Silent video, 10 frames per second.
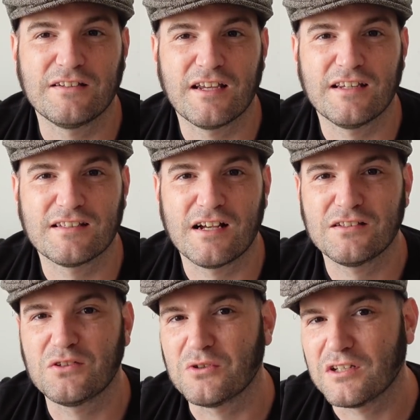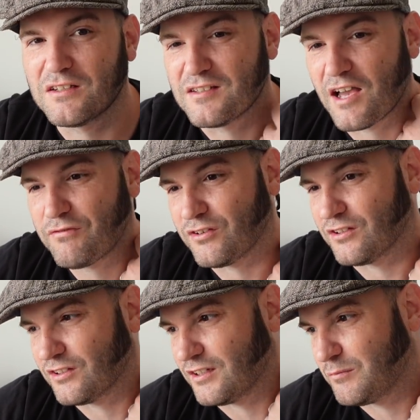days onto it
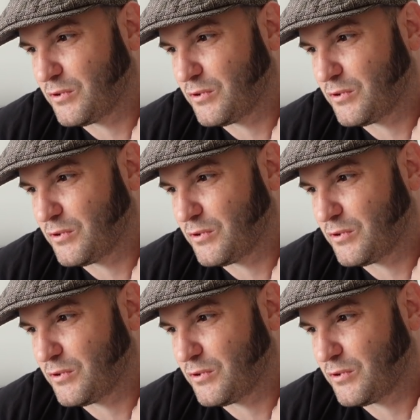indefinitely